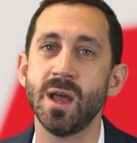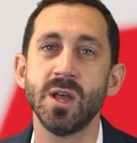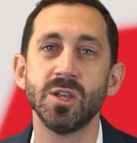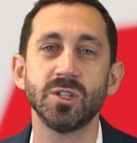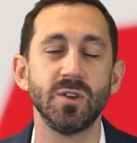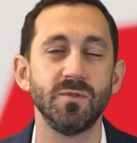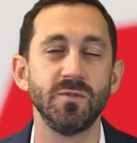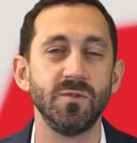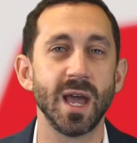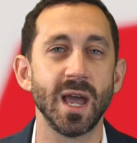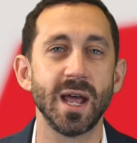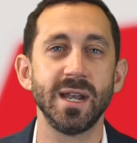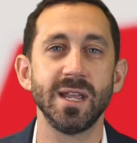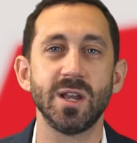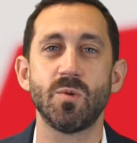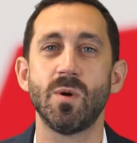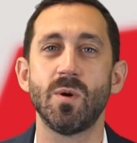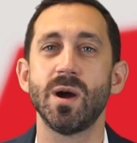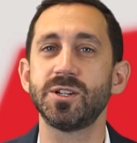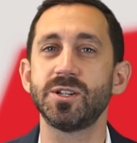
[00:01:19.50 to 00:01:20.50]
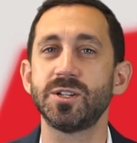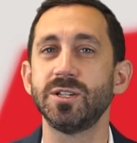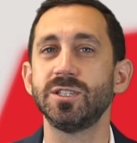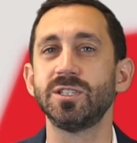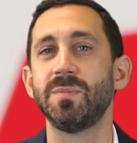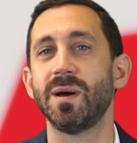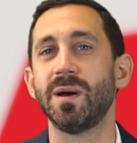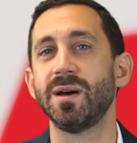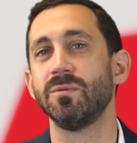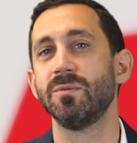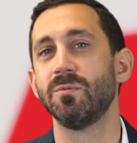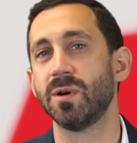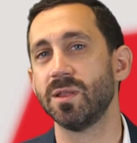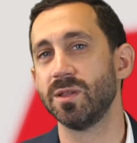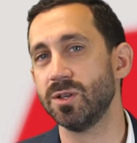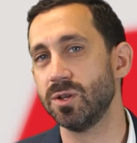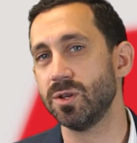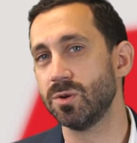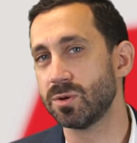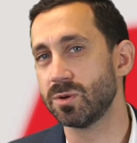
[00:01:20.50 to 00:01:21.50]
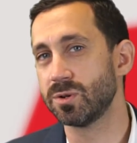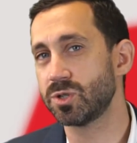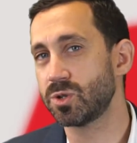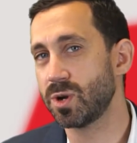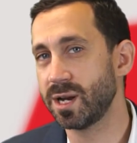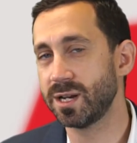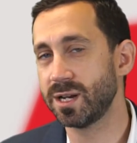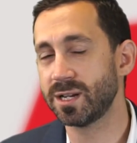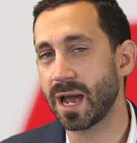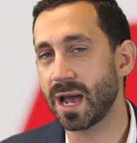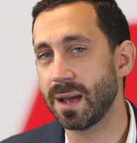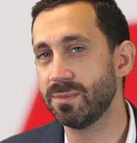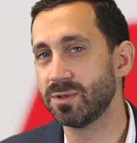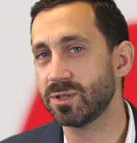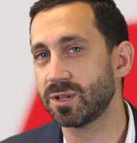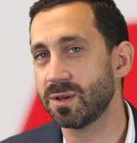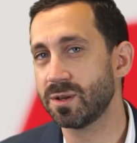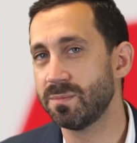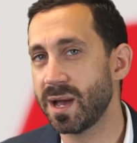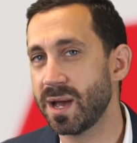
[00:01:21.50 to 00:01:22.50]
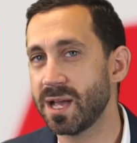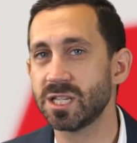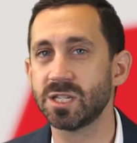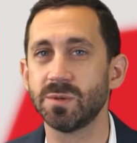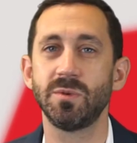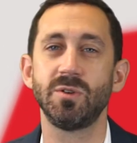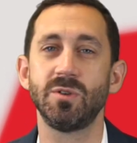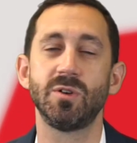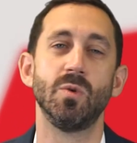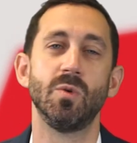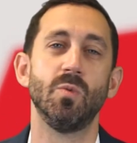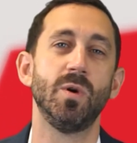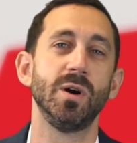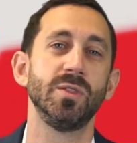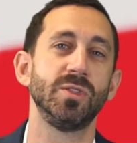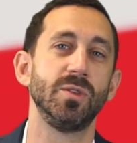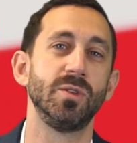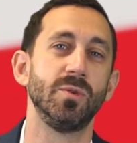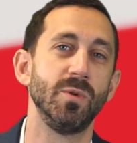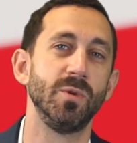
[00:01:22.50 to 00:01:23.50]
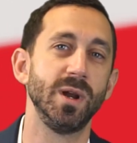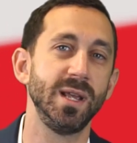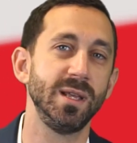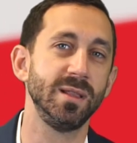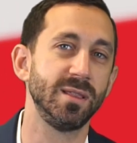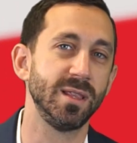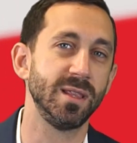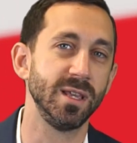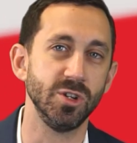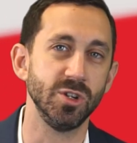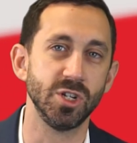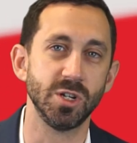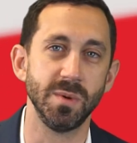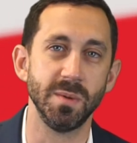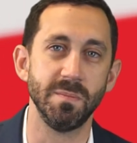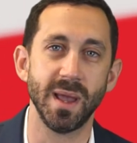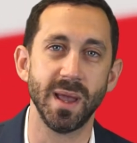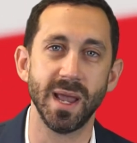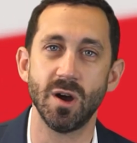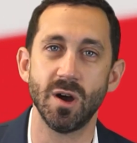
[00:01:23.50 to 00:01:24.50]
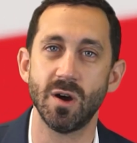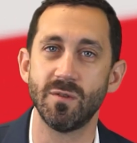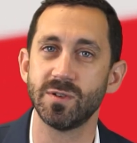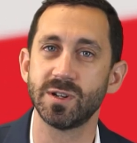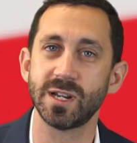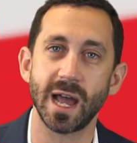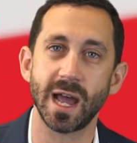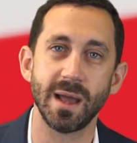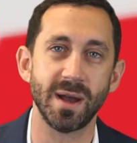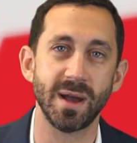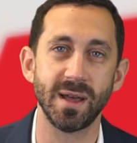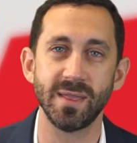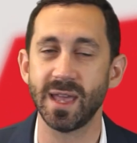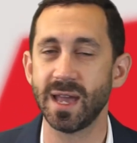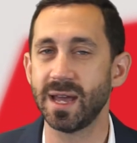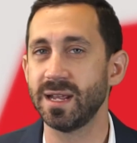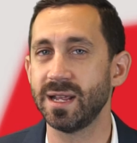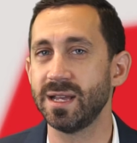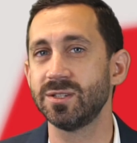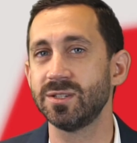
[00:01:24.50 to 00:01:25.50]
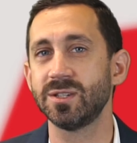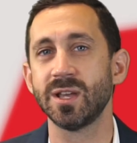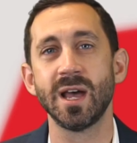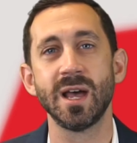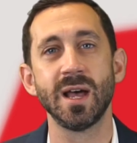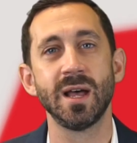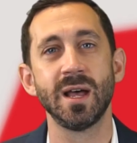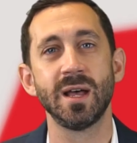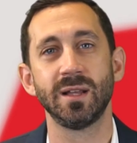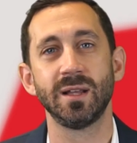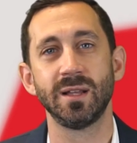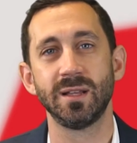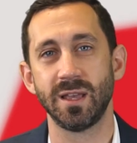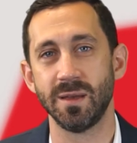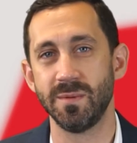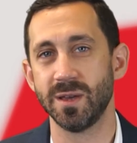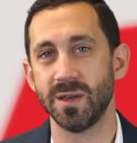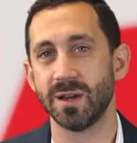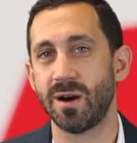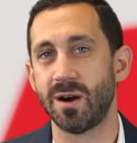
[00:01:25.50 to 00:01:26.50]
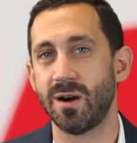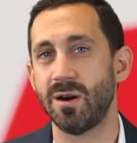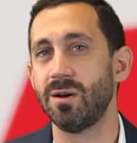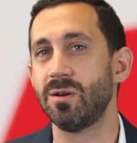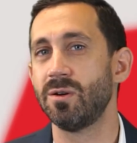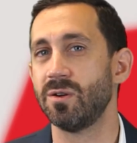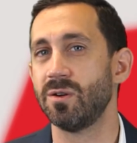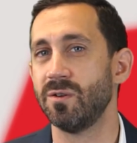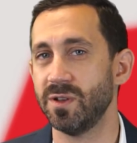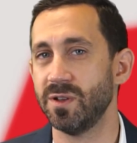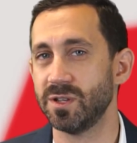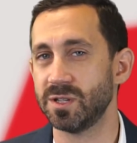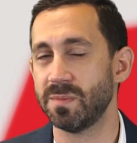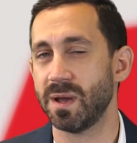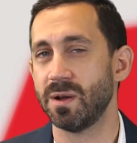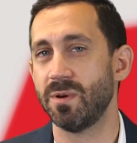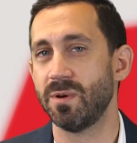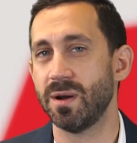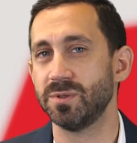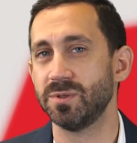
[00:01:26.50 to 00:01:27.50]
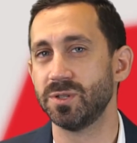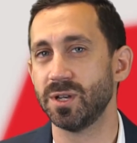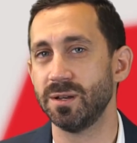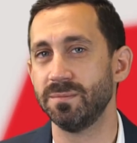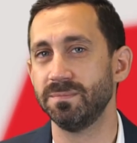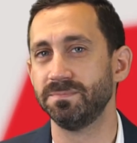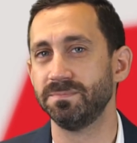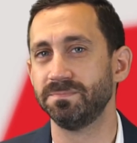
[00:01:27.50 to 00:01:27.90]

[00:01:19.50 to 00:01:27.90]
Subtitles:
So if you got any questions about whether your training time is compensable or what the rate that you should be paid overtime on that is, give me a call or visit my website.